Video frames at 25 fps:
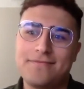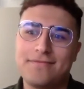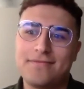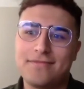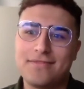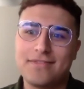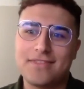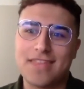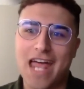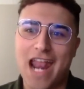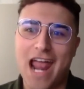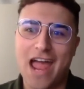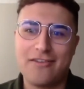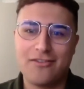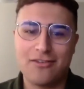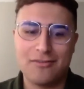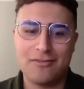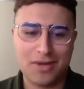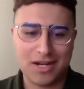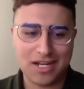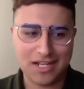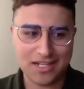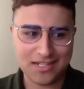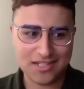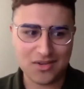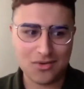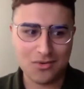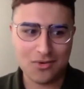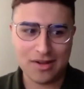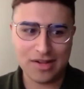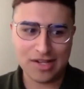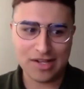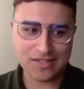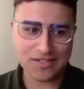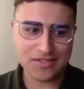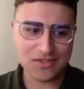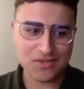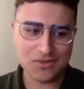that everybody's
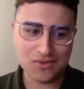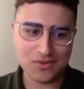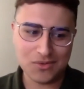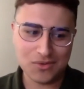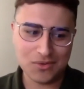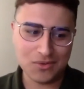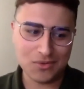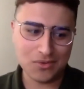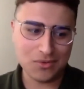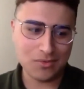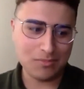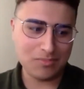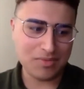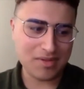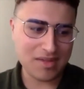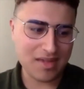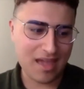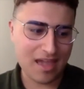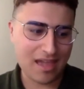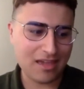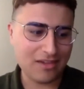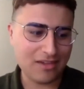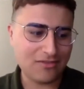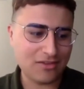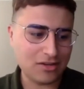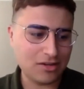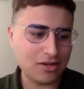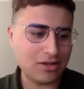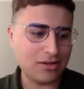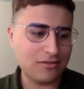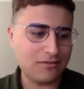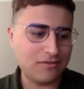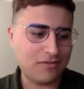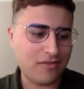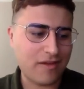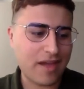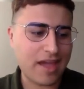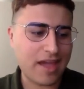going to behave in good
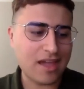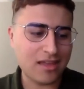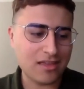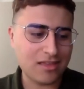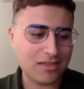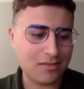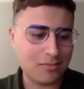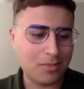faith,